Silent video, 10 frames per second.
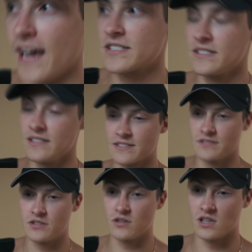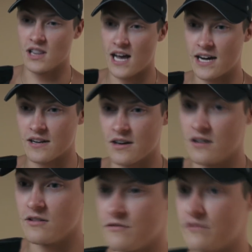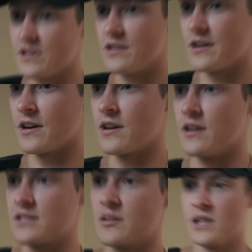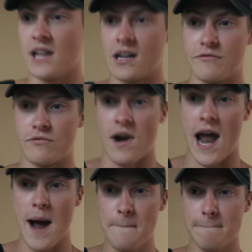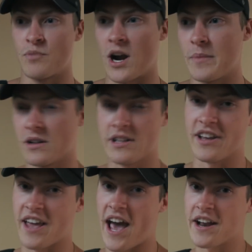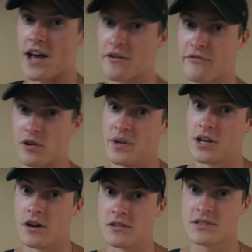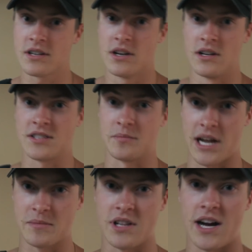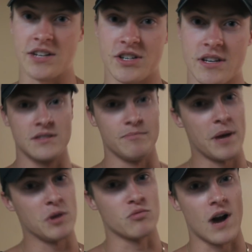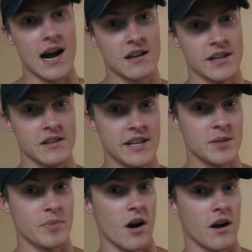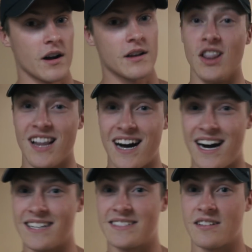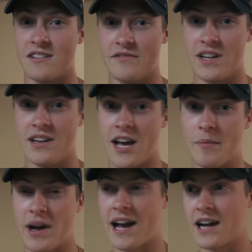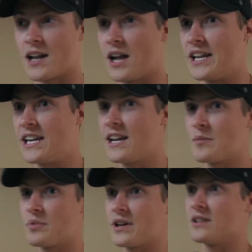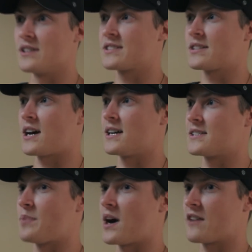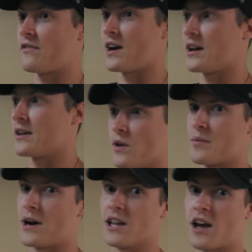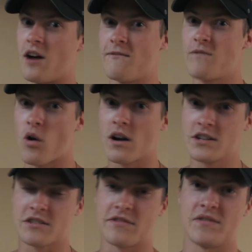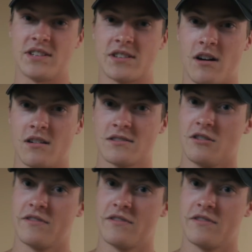I actually listen to a lot of either... It's gonna be a lot of rap, primarily like NF or Migos. Sometimes Logic, maybe rock like Linkin Park, a lot of EDM. I got an EDM playlist on Spotify with about like 450 songs.